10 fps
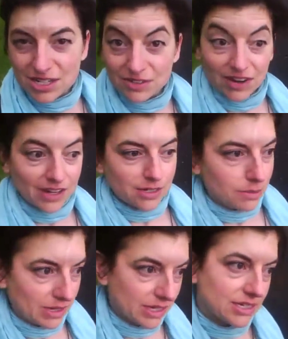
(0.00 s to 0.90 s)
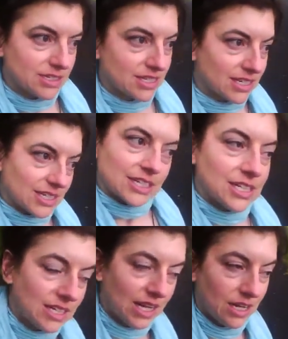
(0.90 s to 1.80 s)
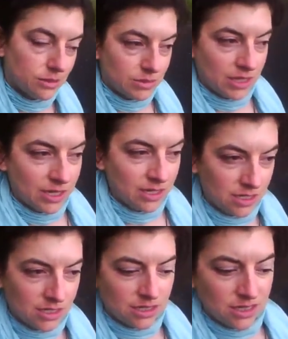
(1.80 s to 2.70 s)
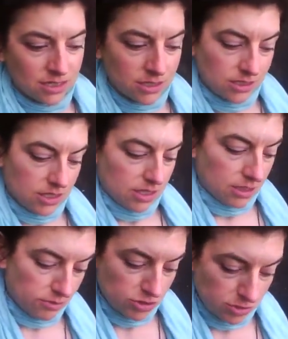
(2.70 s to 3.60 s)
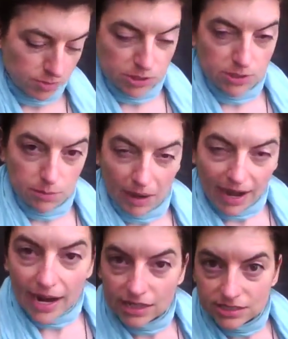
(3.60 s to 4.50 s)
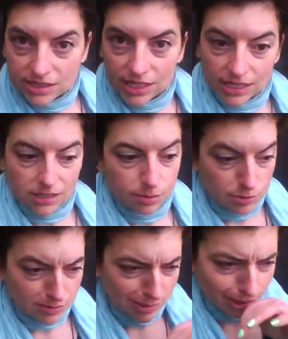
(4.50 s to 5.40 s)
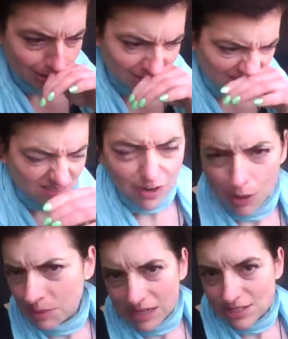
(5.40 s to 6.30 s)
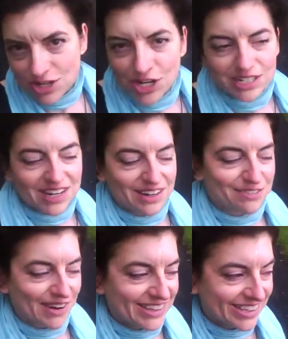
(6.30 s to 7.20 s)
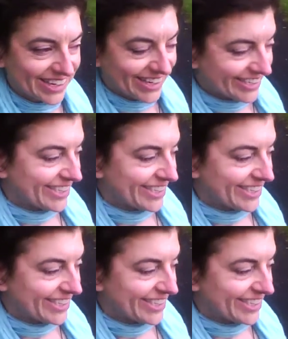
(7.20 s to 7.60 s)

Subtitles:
run because the route between my house and the Broom Wash is very pedestrian unfriendly,